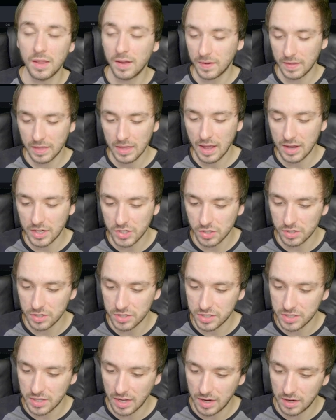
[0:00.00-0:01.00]
like they actually
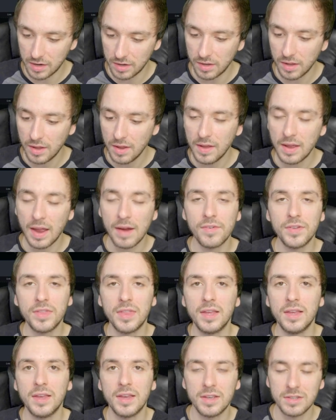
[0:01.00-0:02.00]
stated.
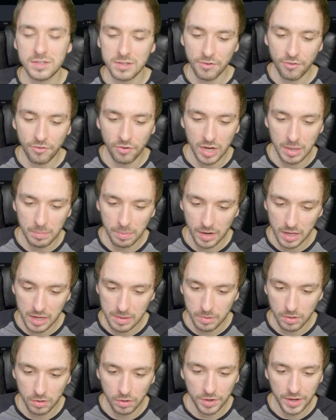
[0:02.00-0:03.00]
Everything is fully
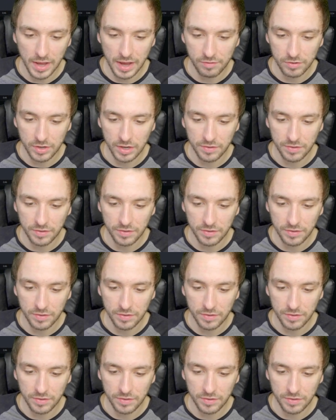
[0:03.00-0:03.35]
playable on every